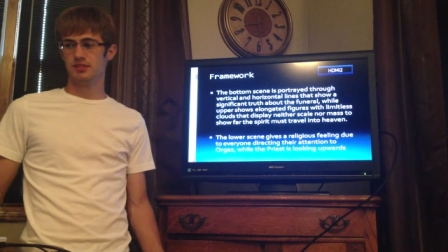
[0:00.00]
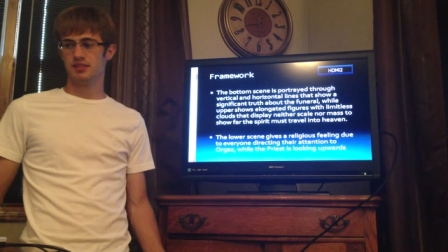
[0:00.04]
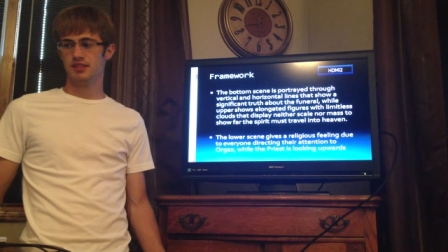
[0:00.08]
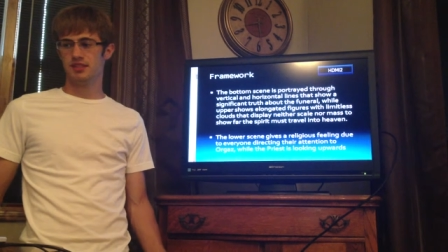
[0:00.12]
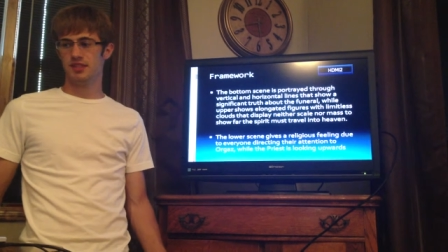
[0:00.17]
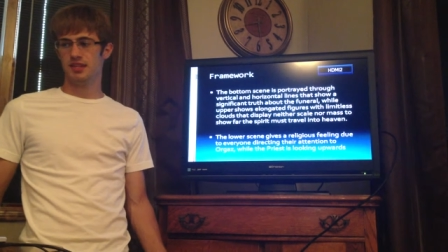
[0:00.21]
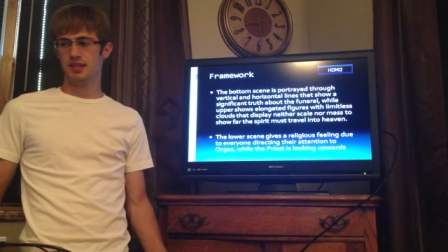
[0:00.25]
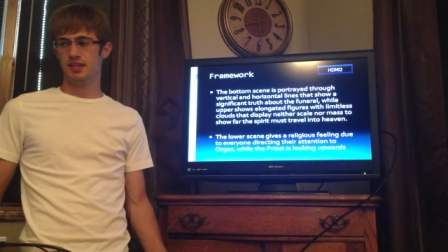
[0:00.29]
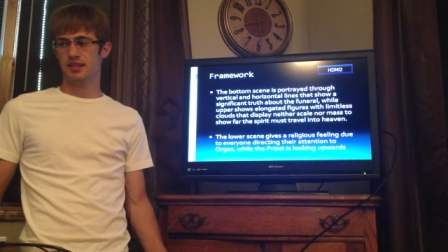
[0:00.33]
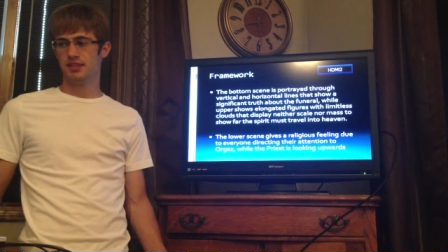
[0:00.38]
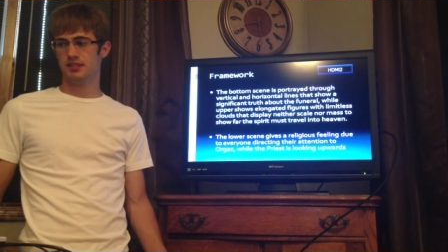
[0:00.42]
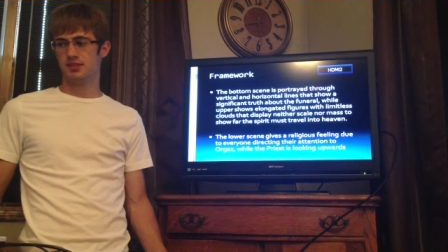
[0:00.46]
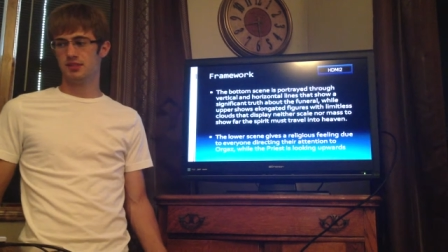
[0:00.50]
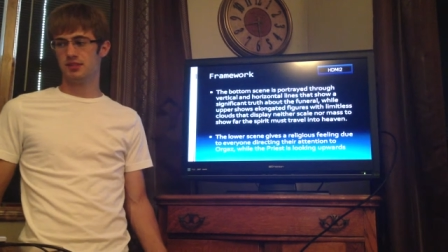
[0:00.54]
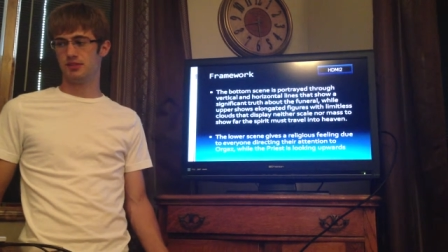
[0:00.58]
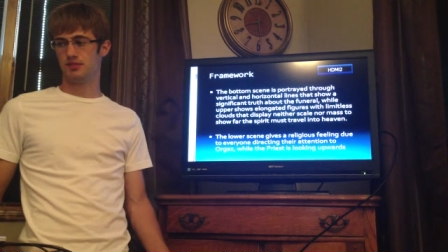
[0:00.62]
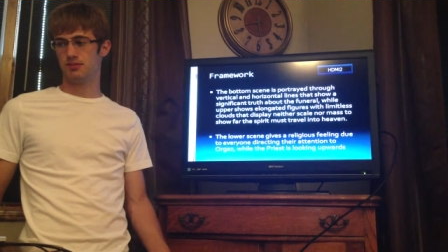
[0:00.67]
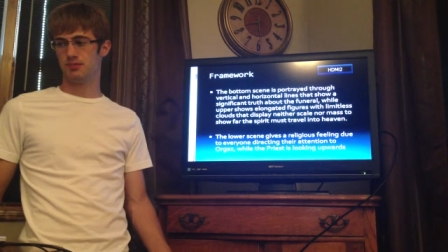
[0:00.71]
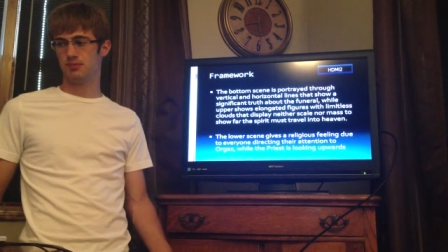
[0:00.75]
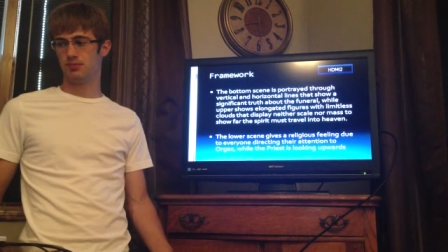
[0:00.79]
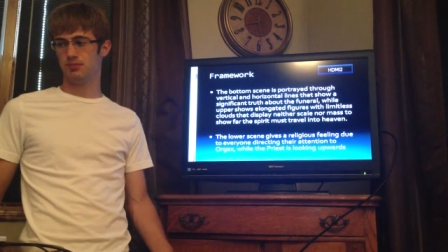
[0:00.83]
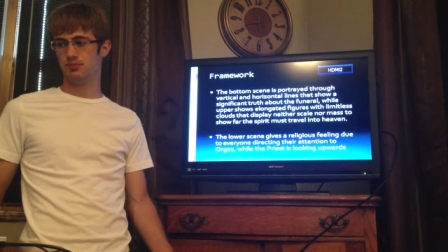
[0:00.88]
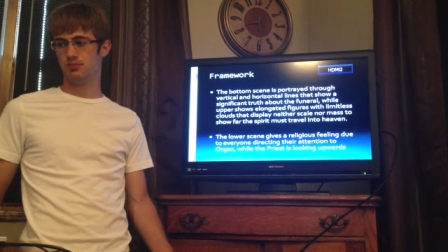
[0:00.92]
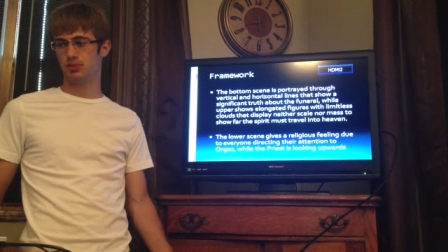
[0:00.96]
scene is
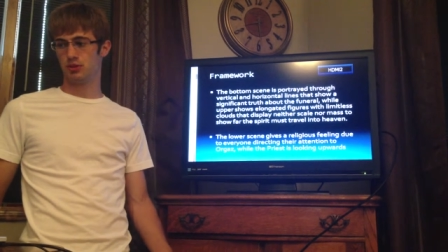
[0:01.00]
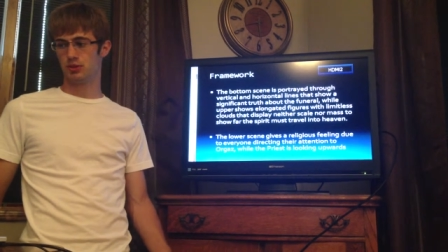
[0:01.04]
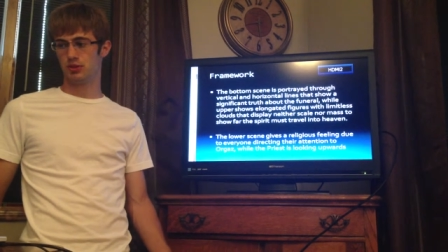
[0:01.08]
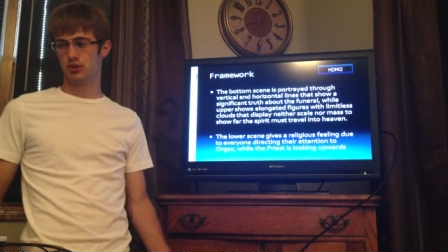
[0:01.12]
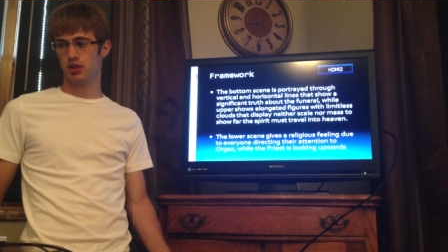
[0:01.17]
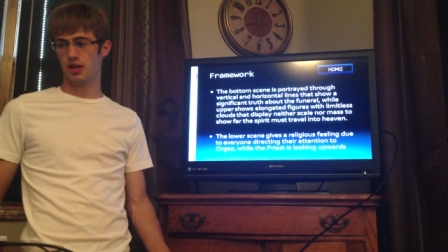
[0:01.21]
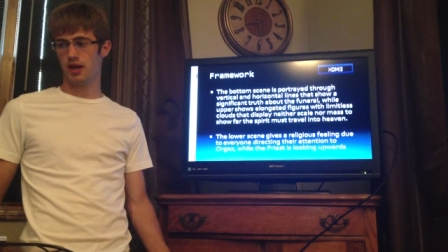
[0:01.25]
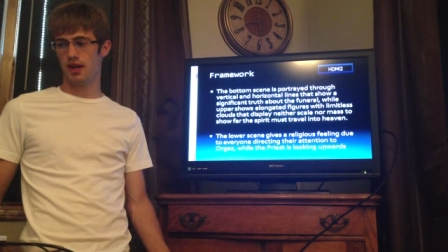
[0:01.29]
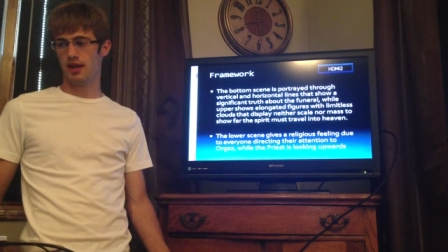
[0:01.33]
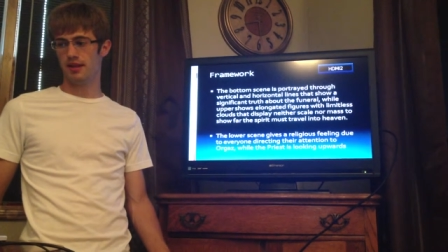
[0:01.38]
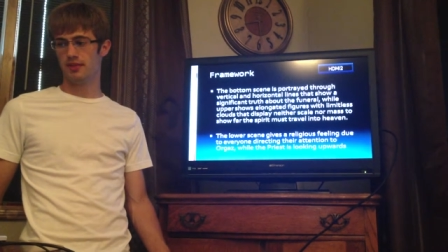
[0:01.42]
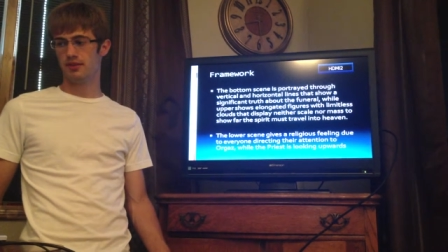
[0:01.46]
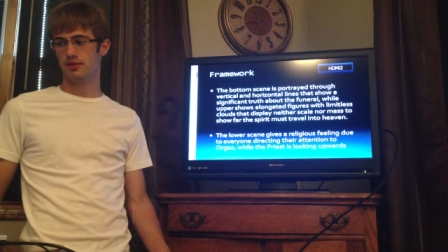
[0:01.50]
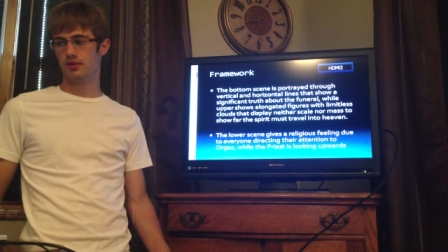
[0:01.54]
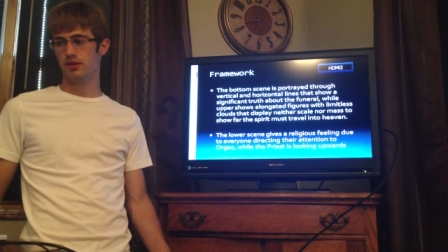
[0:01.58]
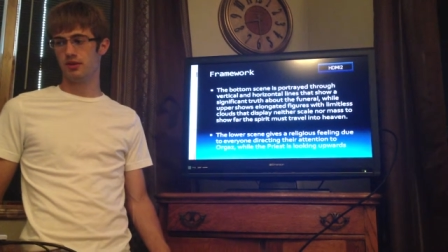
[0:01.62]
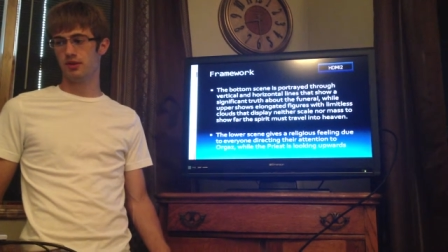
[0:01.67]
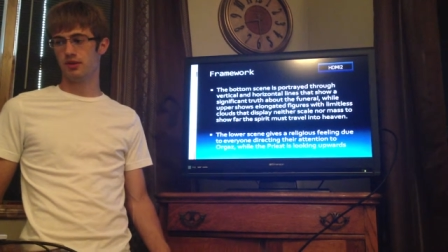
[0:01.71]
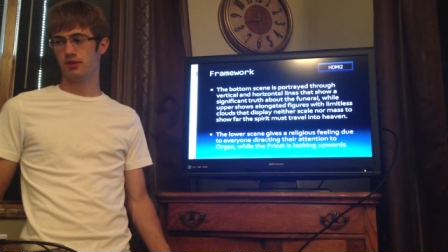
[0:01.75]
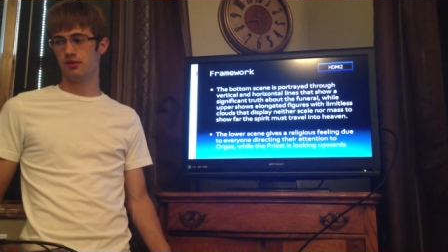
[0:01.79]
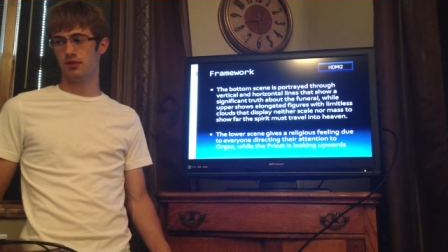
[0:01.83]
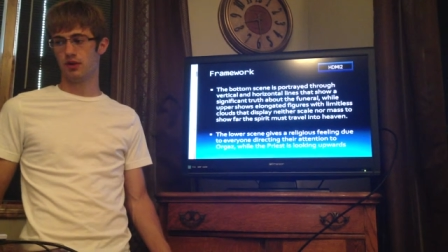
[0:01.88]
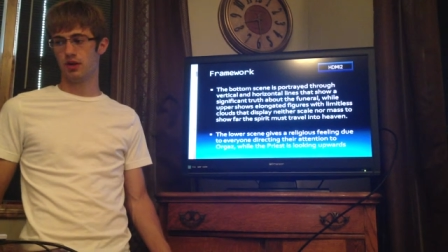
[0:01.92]
portrayed through